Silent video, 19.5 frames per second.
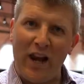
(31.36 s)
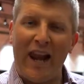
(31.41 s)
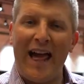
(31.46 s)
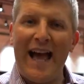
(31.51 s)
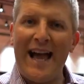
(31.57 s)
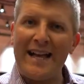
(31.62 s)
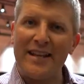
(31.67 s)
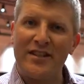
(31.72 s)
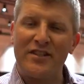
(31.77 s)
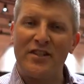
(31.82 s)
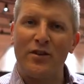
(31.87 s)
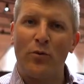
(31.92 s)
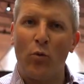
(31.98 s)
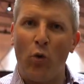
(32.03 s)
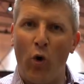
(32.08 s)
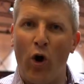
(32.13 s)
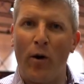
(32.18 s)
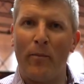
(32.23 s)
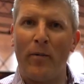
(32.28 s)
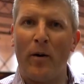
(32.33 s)
the last
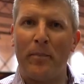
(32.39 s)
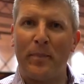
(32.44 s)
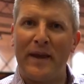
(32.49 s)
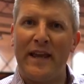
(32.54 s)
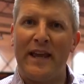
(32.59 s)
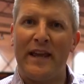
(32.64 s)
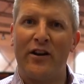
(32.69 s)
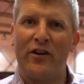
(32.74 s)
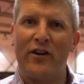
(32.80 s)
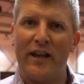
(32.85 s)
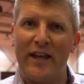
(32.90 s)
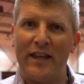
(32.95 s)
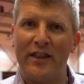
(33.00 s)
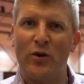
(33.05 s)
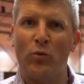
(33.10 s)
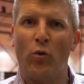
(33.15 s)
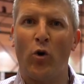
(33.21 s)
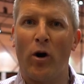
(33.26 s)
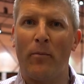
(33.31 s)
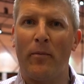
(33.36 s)
warm-up here in
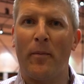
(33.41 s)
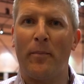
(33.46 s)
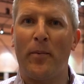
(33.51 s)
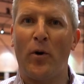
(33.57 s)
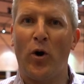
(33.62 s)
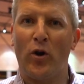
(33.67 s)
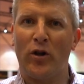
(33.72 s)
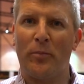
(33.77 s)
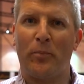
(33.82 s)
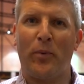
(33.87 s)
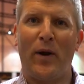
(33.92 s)
the warm-up hall, the